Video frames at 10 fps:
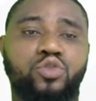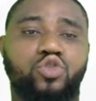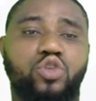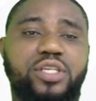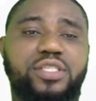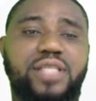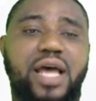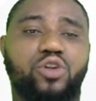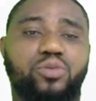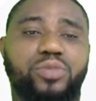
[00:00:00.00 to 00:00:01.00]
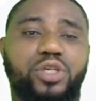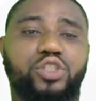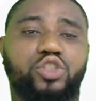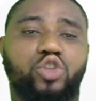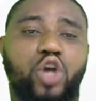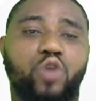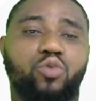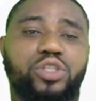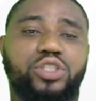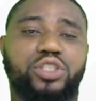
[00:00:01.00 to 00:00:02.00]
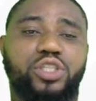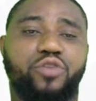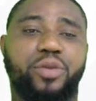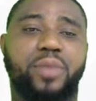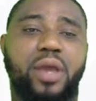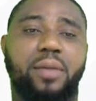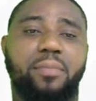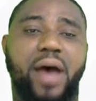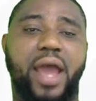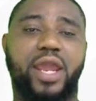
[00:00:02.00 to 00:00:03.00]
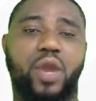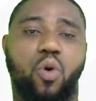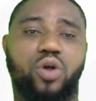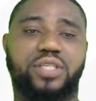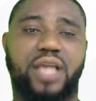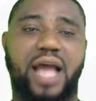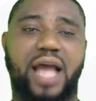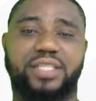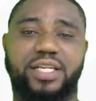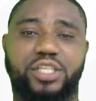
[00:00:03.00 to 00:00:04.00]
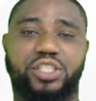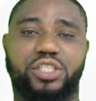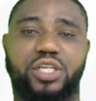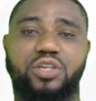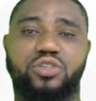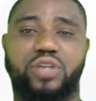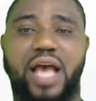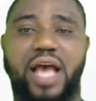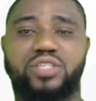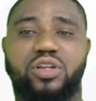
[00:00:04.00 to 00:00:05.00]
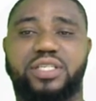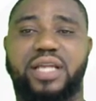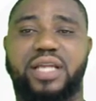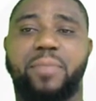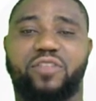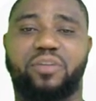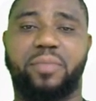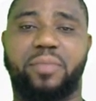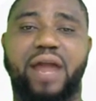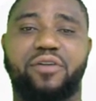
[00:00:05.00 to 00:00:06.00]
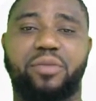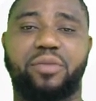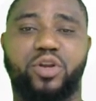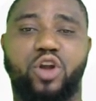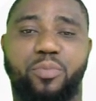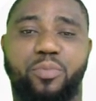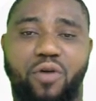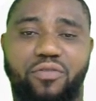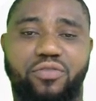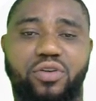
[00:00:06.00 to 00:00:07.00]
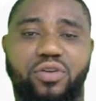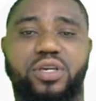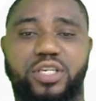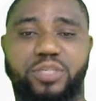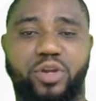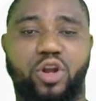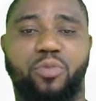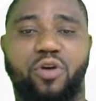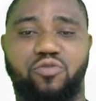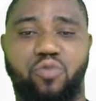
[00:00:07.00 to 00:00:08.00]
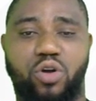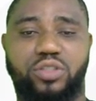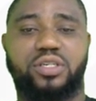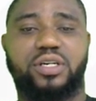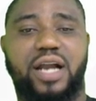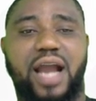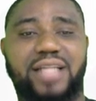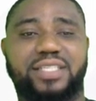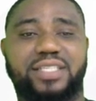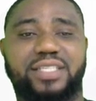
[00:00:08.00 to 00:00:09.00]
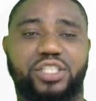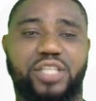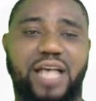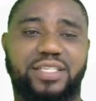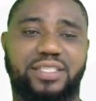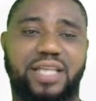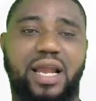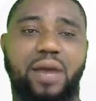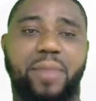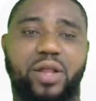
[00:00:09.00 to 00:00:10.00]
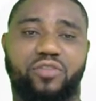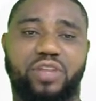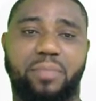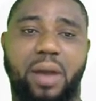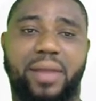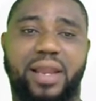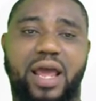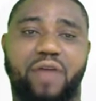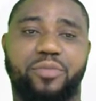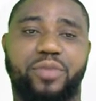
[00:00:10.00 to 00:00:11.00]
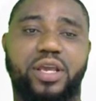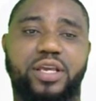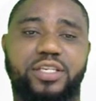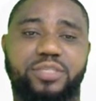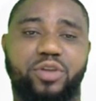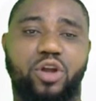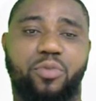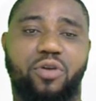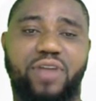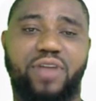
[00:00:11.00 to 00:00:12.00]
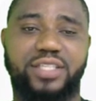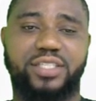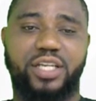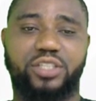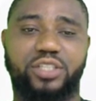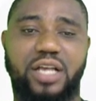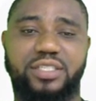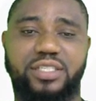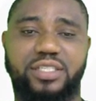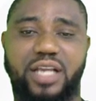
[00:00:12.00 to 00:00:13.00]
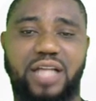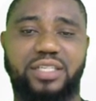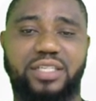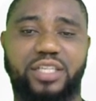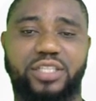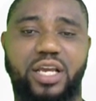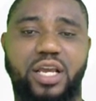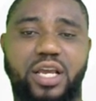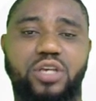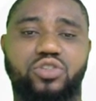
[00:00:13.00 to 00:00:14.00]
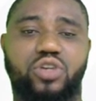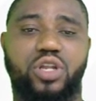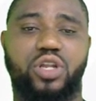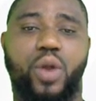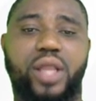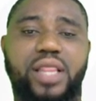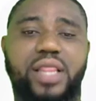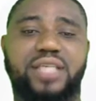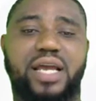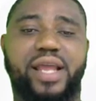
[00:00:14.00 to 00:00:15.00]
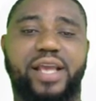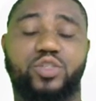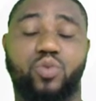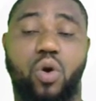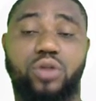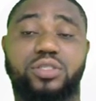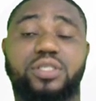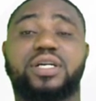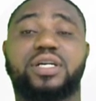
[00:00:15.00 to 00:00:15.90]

So the sternum is joined with the rib by a cartilage. So the sternal part of the mammalian rib is made up of what? Cartilage. That's the sternal part of the mammalian rib. Is made up of cartilage. You can see the cartilage there. So the correct answer there is what?